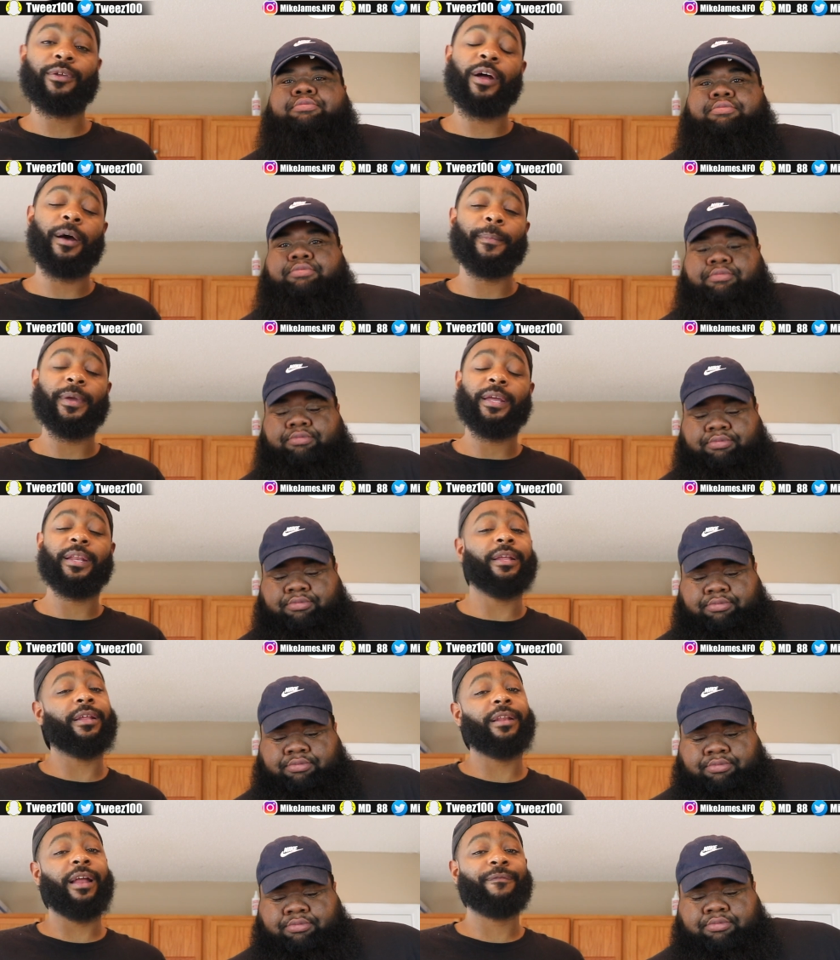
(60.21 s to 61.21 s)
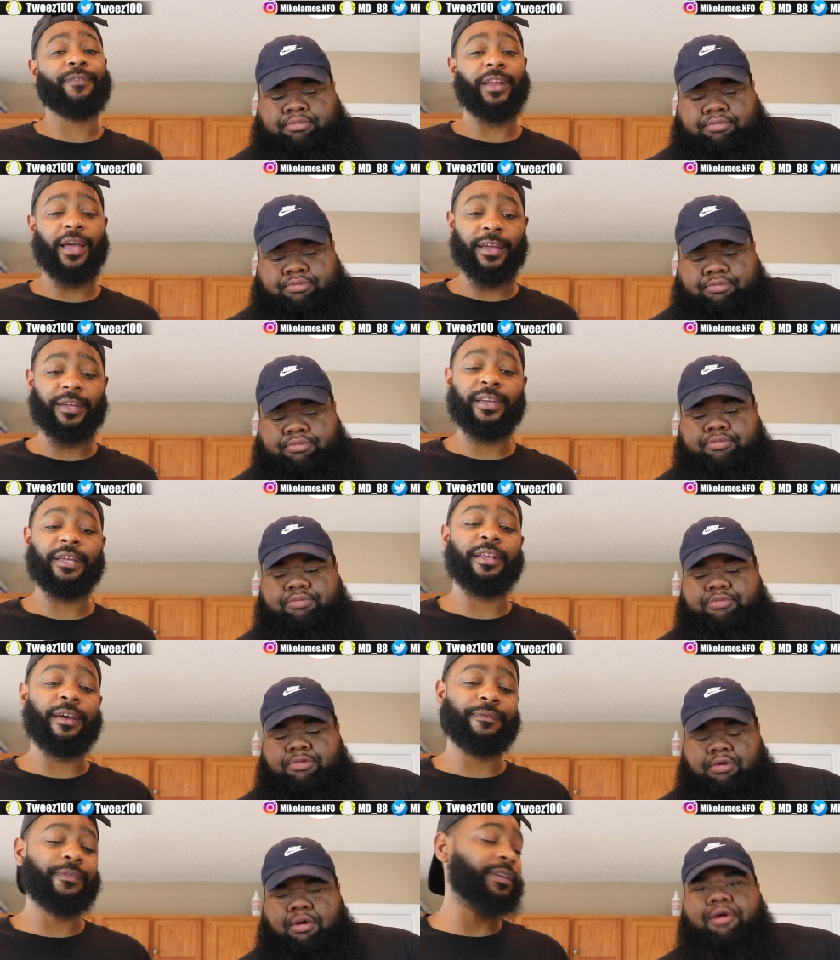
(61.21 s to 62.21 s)
Speaker 1: you know what I mean? And I feel like he
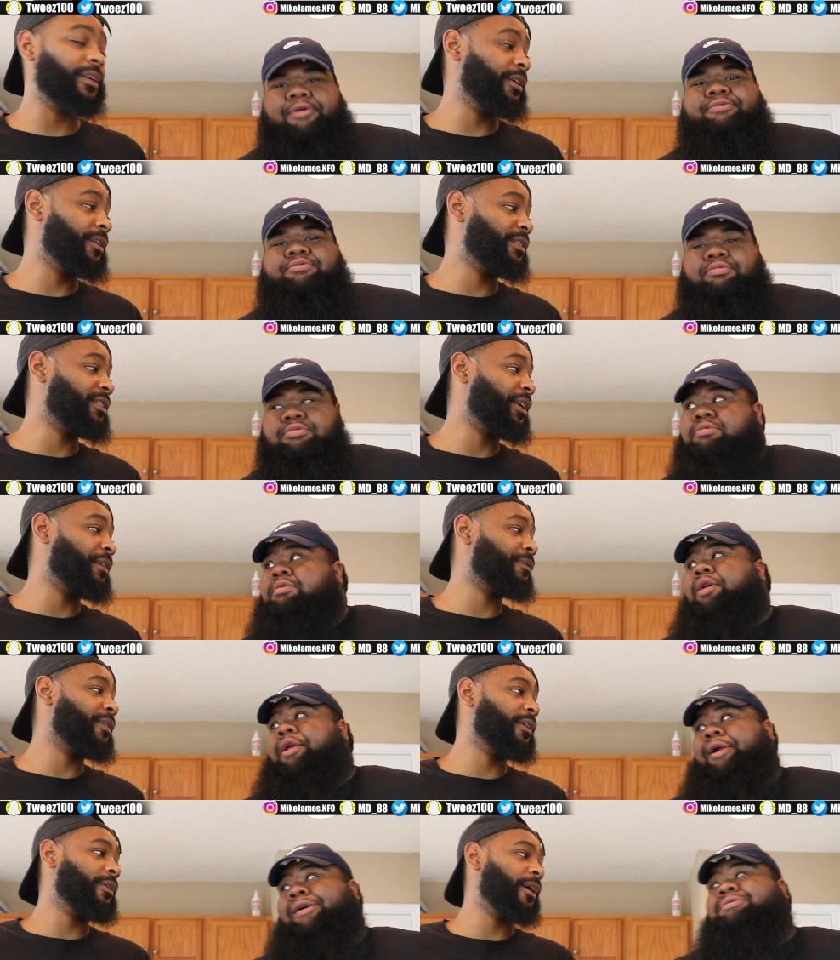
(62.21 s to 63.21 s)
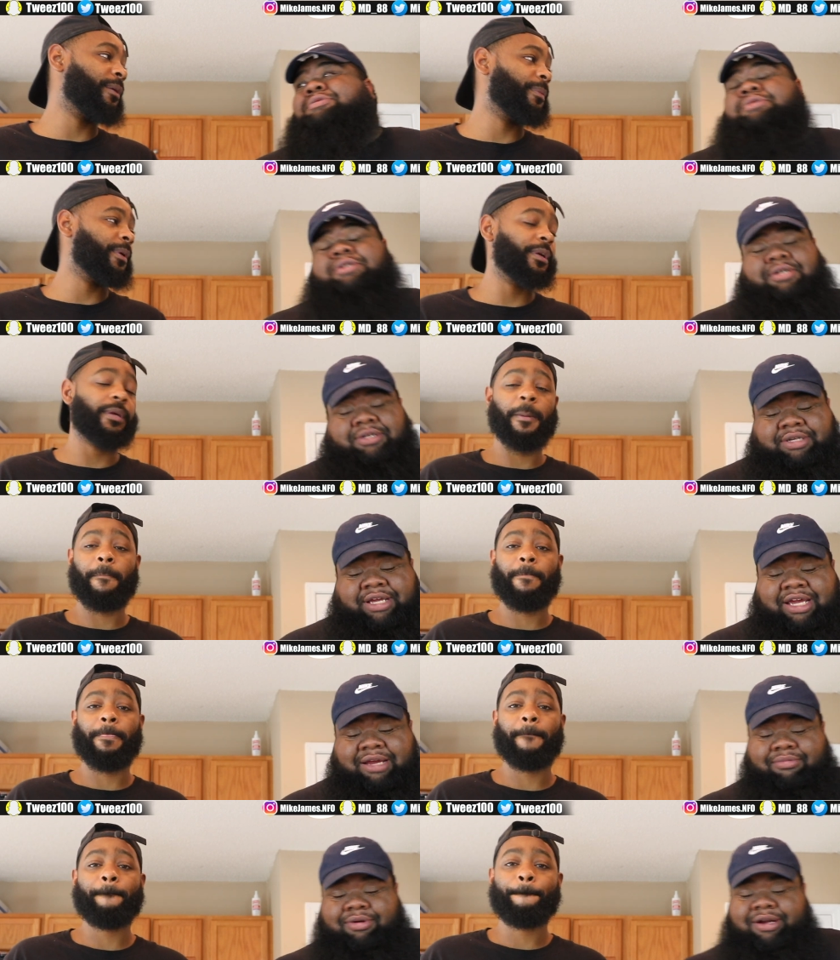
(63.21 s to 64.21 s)
definitely is gifted, you know what I mean?
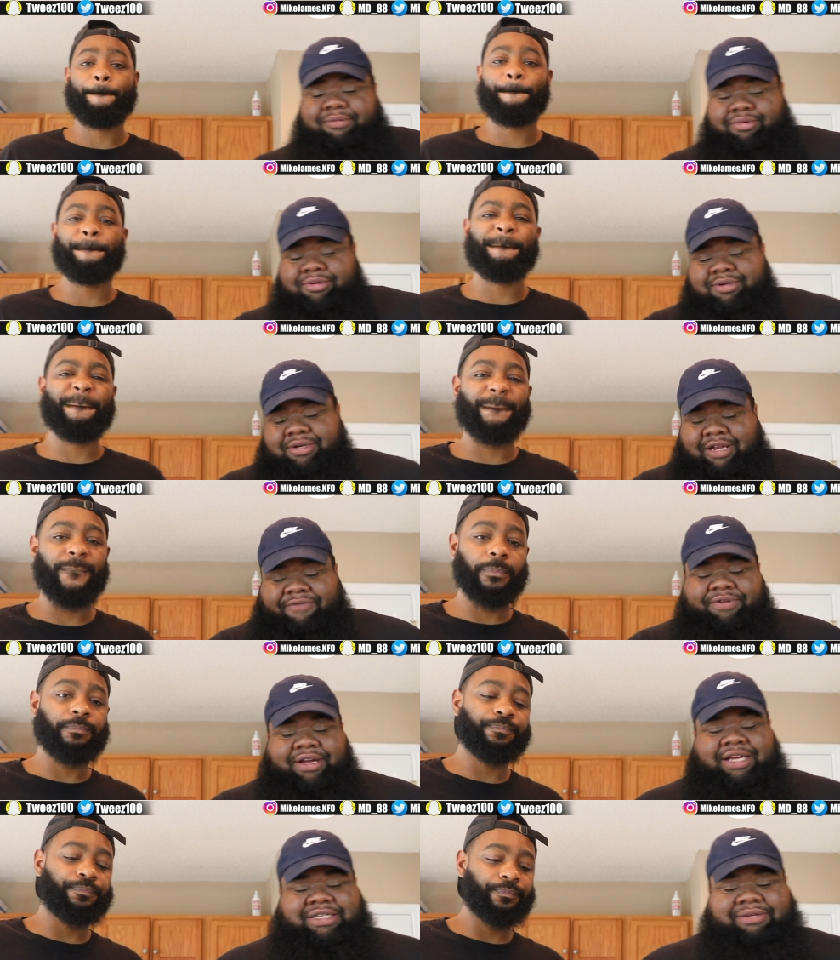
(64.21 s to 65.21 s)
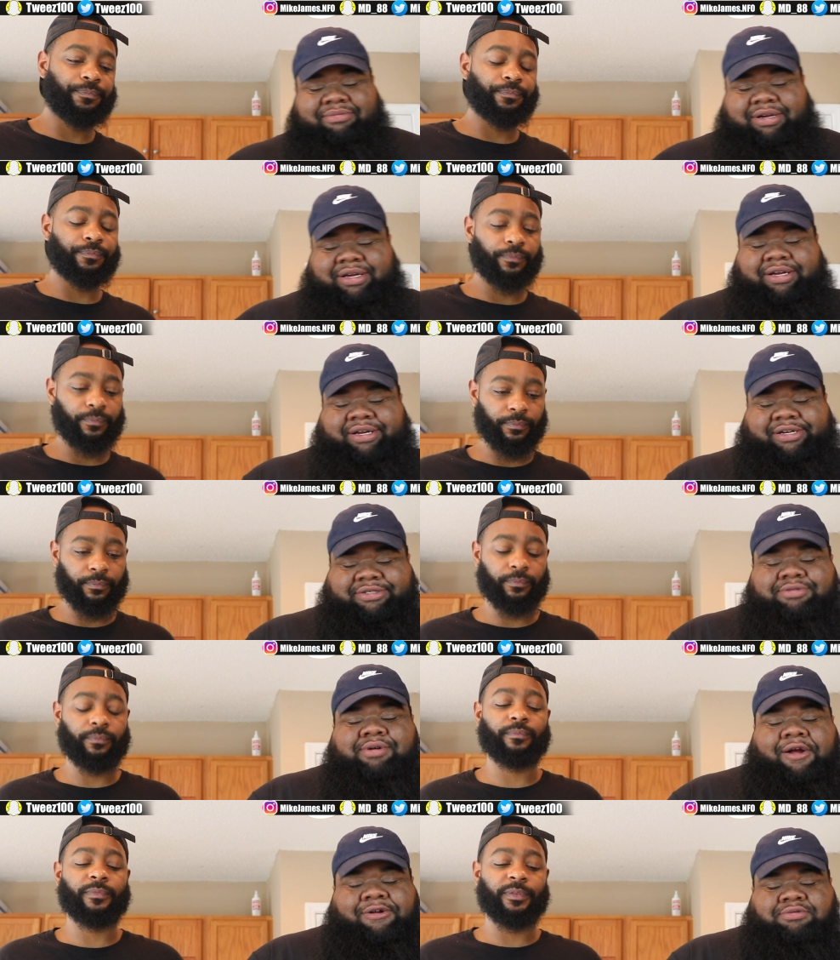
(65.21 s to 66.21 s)
Speaker 2: Yeah, bro. bro. Definitely got some
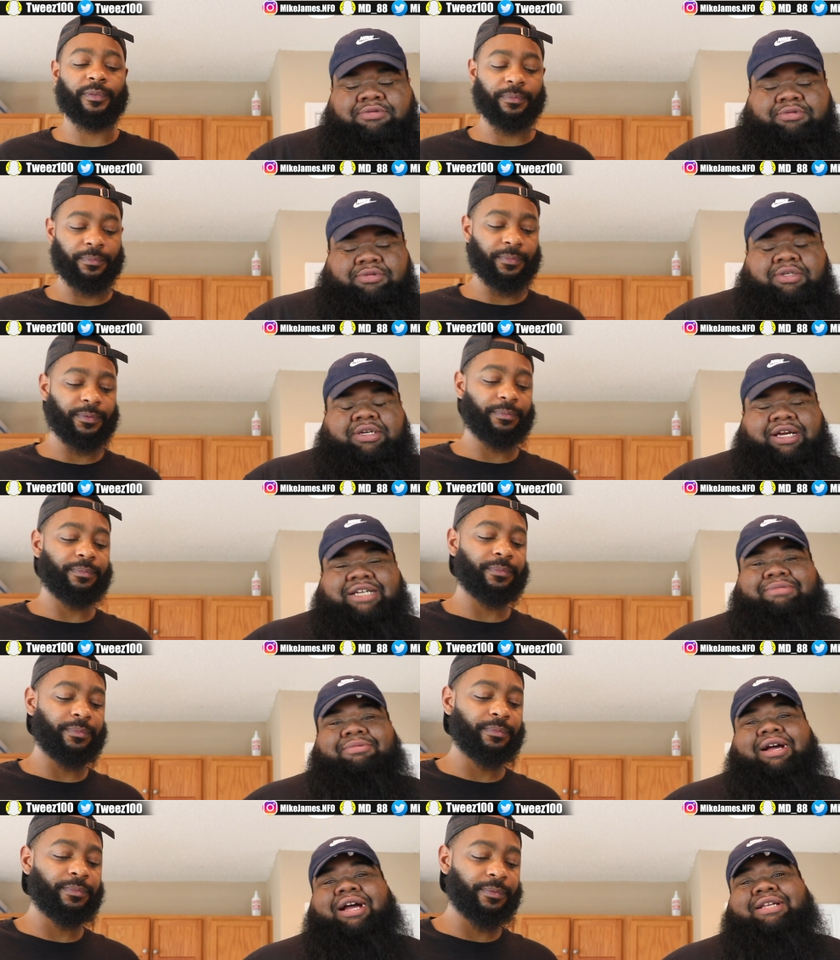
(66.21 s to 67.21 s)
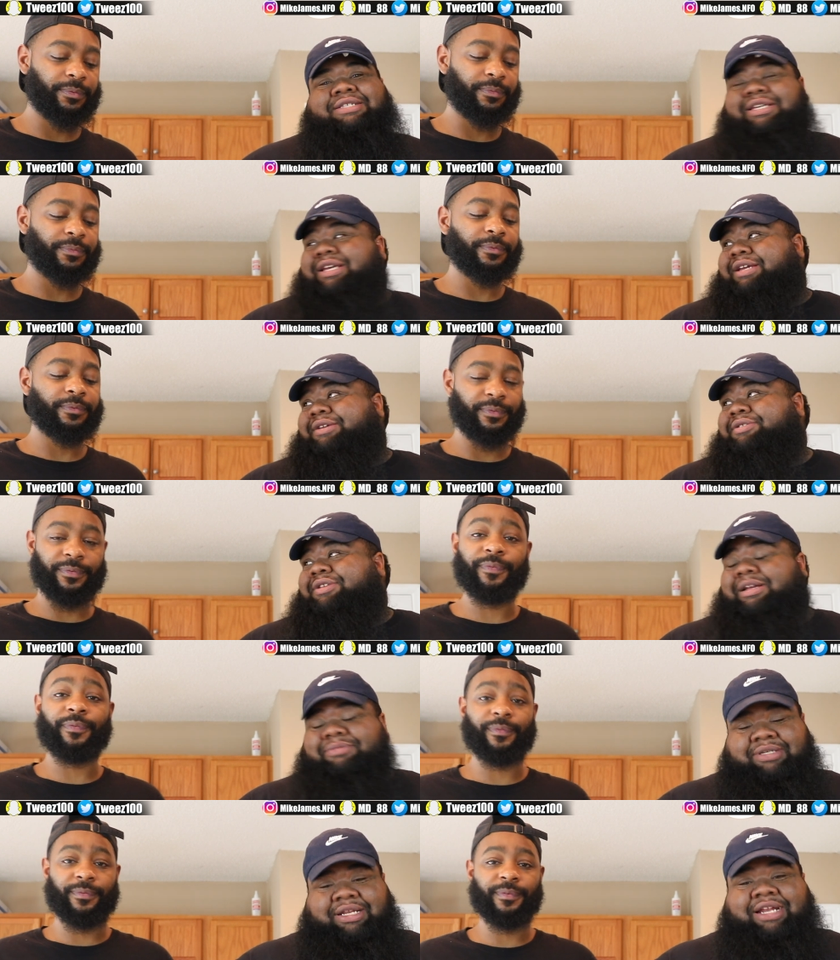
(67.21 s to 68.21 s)
uh he got some content, you
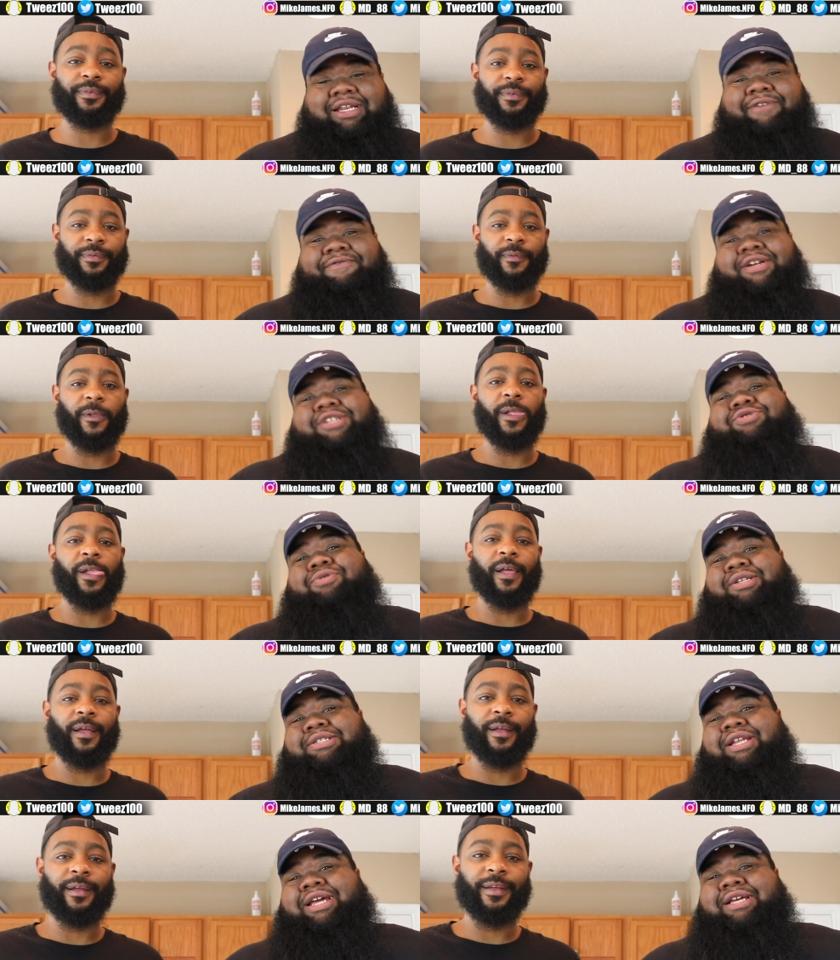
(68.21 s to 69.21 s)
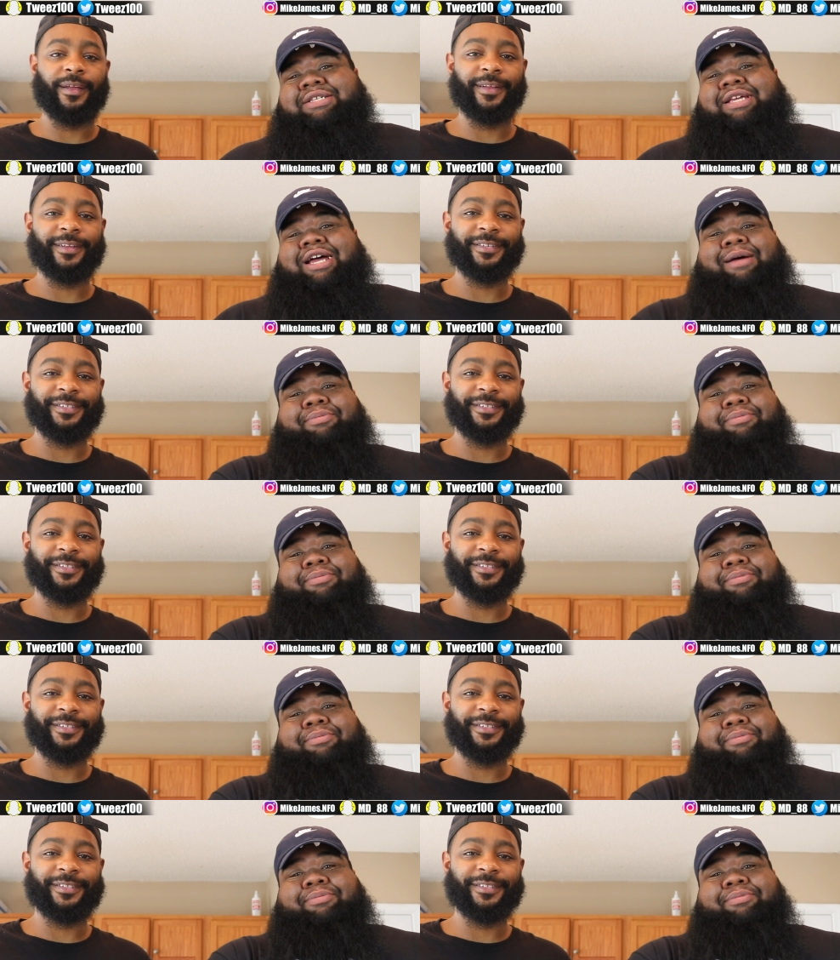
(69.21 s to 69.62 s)
know what I'm saying? I definitely enjoyed his last album,